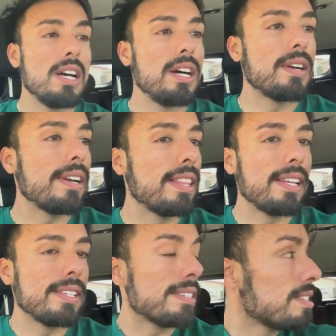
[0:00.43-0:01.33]
All right,
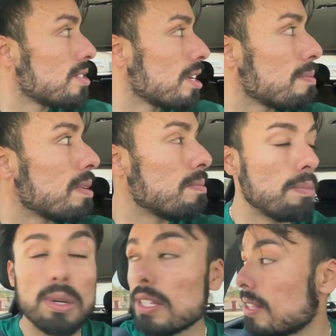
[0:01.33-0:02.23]
ladies and gentlemen,
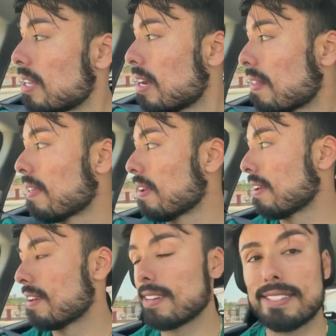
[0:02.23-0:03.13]
buoy
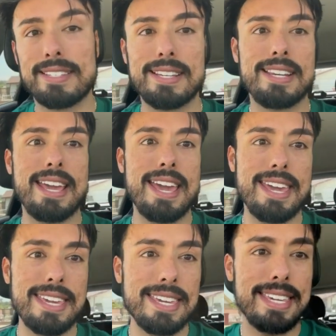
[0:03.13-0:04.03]
tarde.
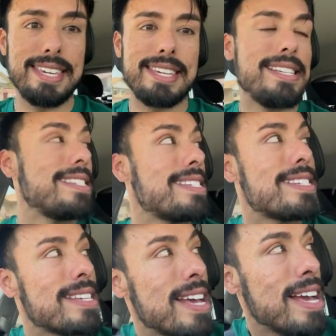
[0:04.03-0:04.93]
Today
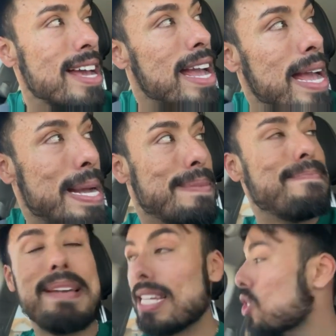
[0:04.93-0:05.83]
is
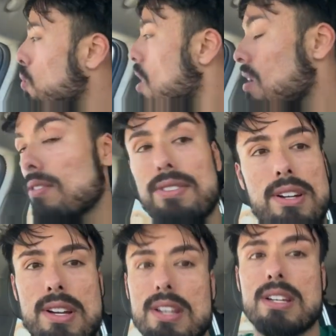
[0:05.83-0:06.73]
May
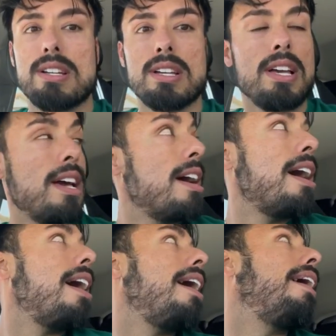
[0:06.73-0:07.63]
12th.
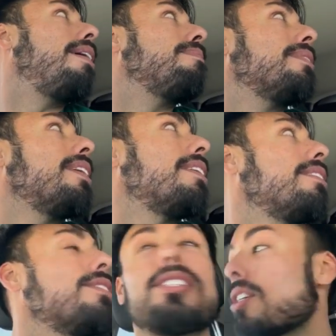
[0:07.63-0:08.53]
I'm
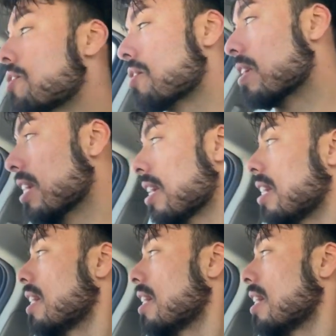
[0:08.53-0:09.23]
getting surgery.